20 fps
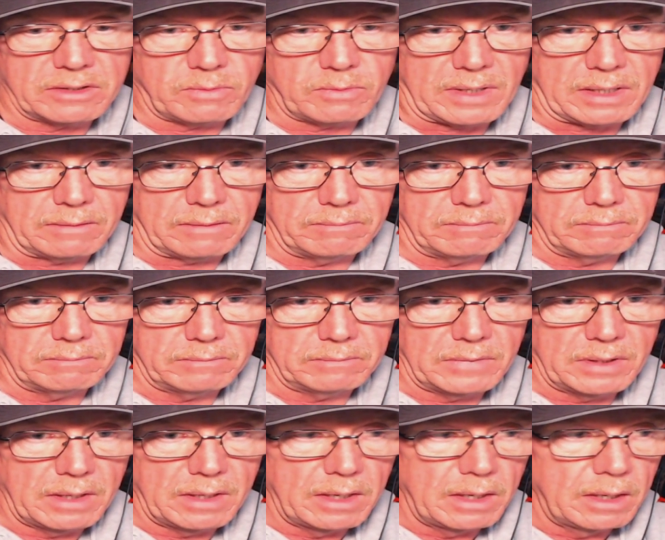as well.
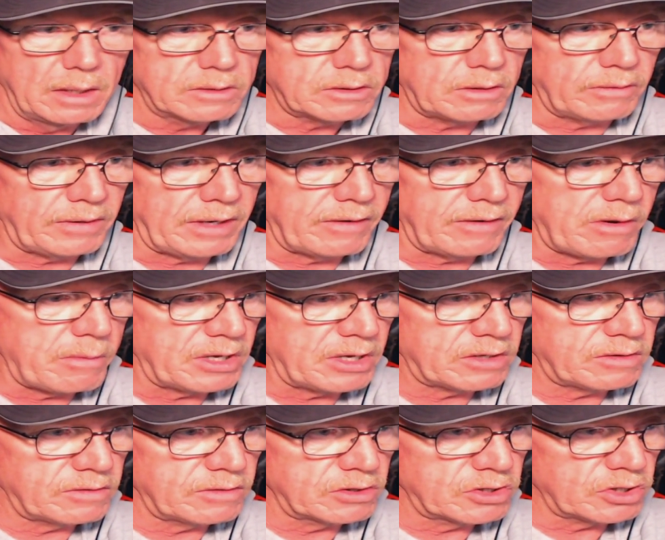So thank you very
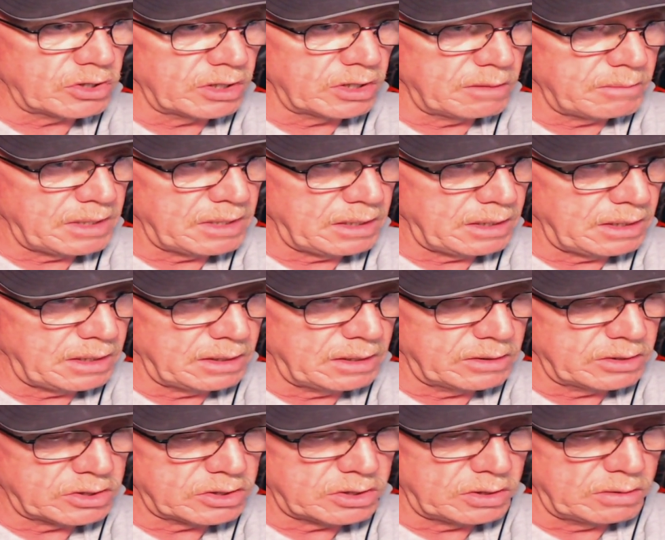much for joining me
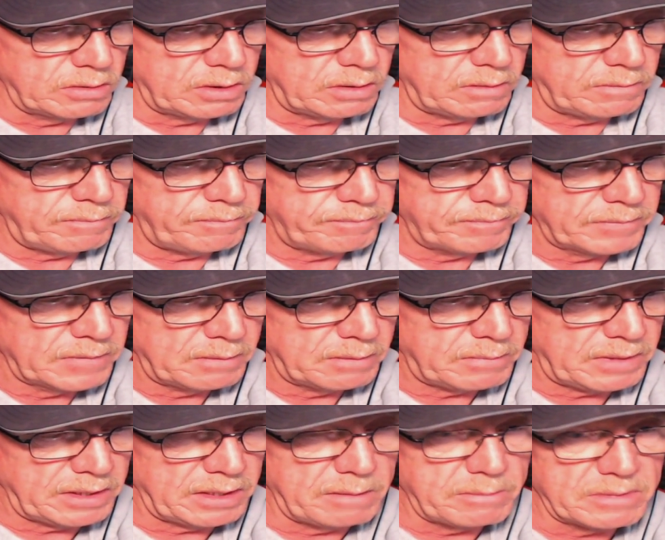in the studio.
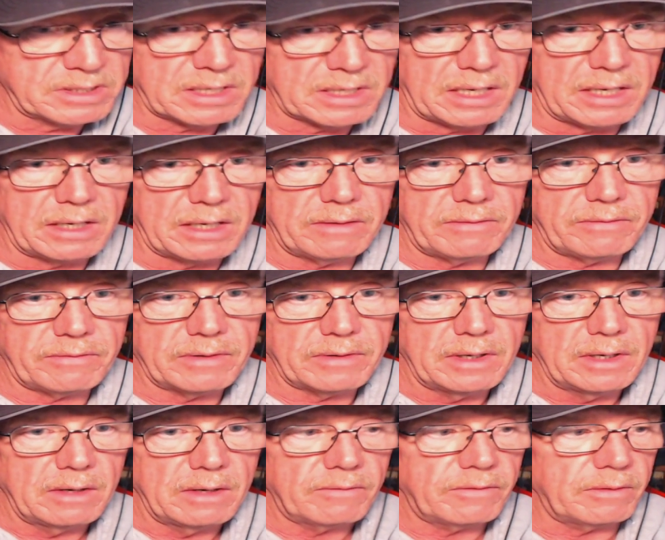My name is Clive
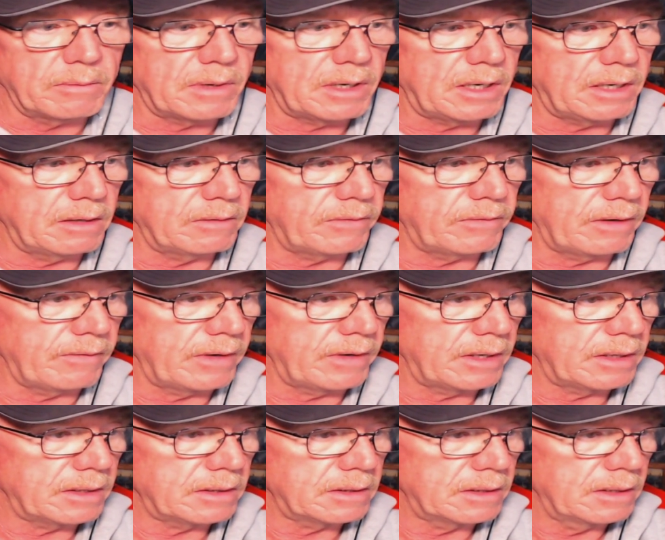from Clive
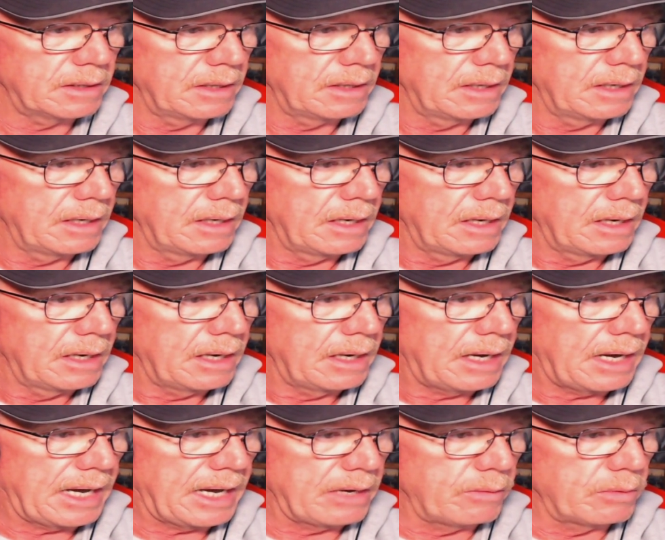Five Art.
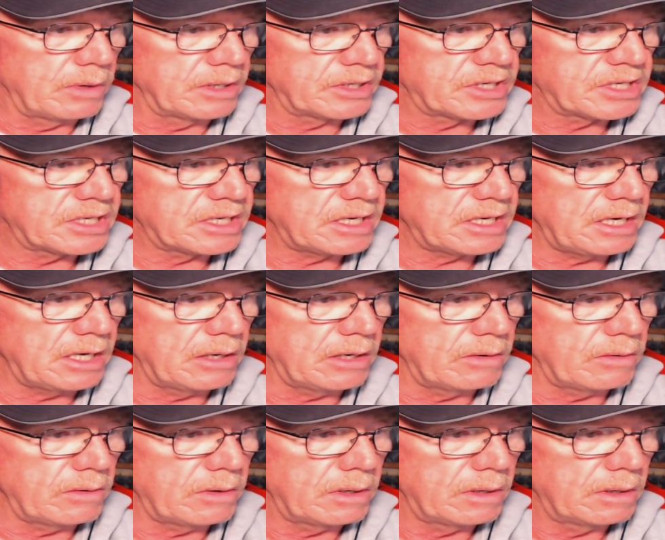I will see
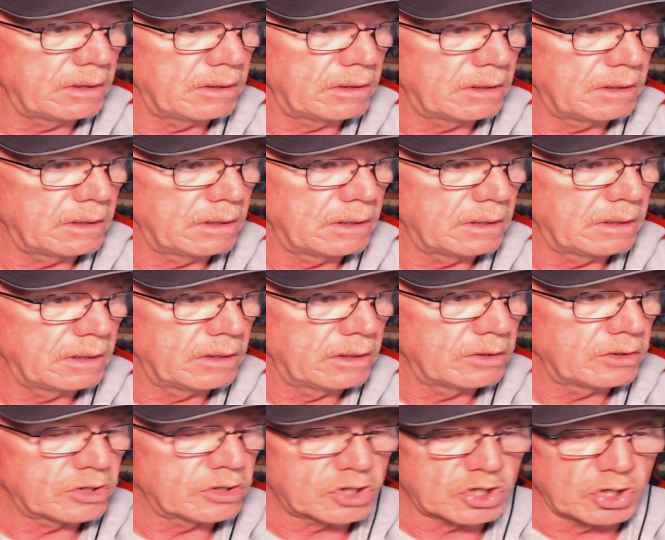you
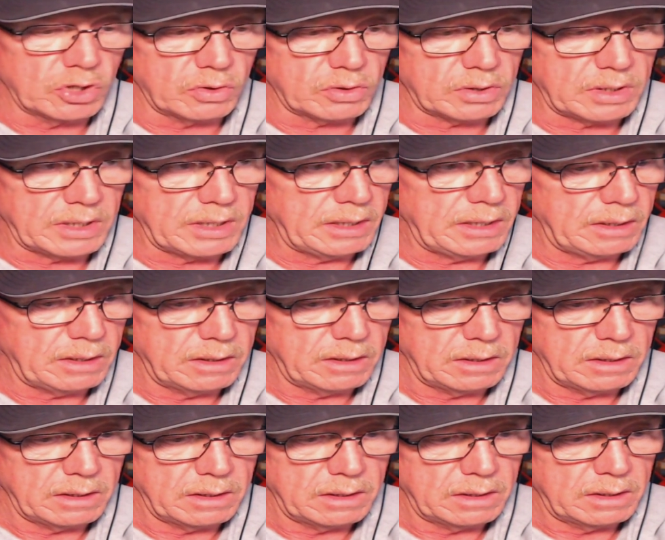shortly
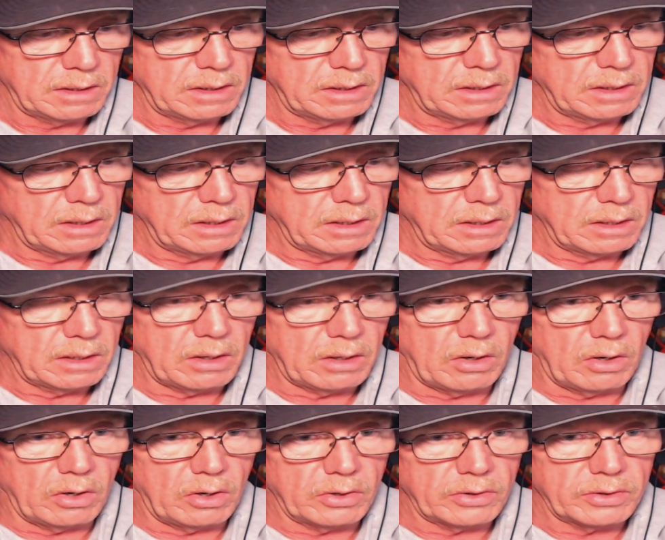
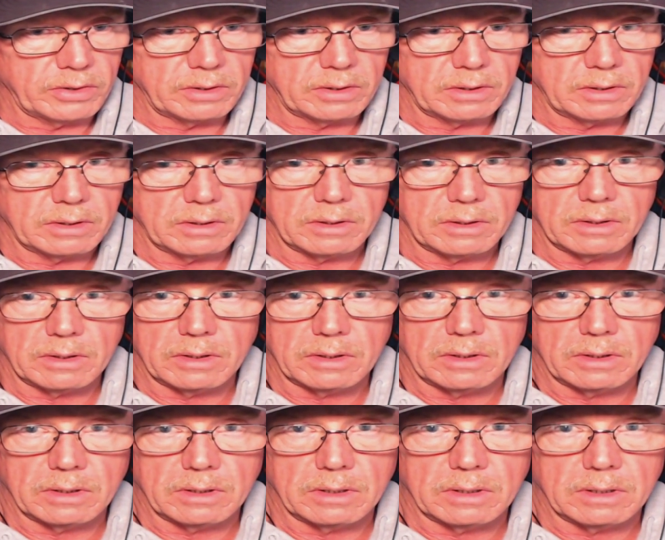on
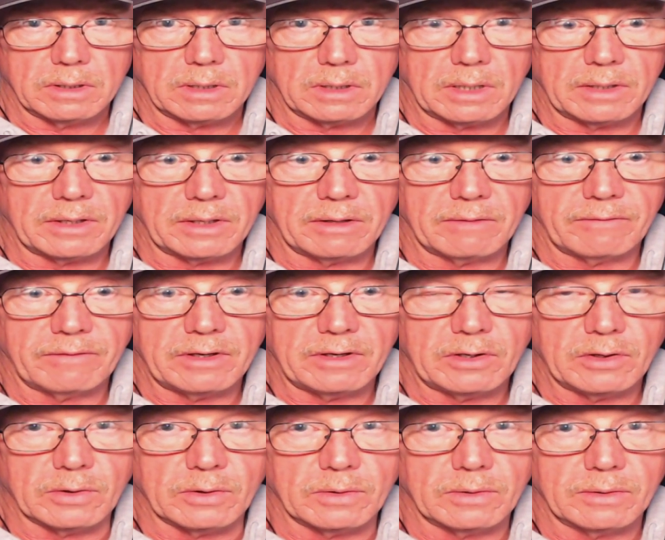another
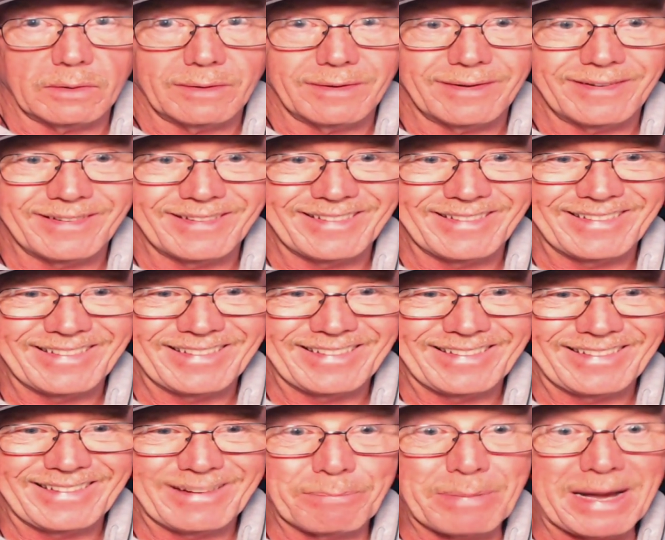video.
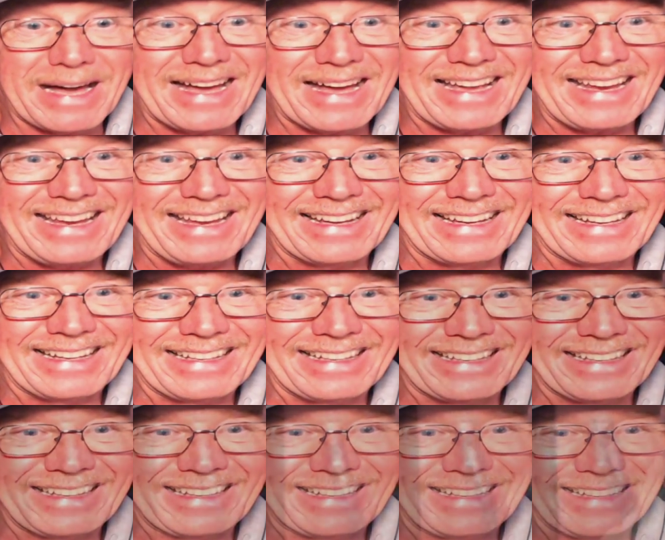Bye. It's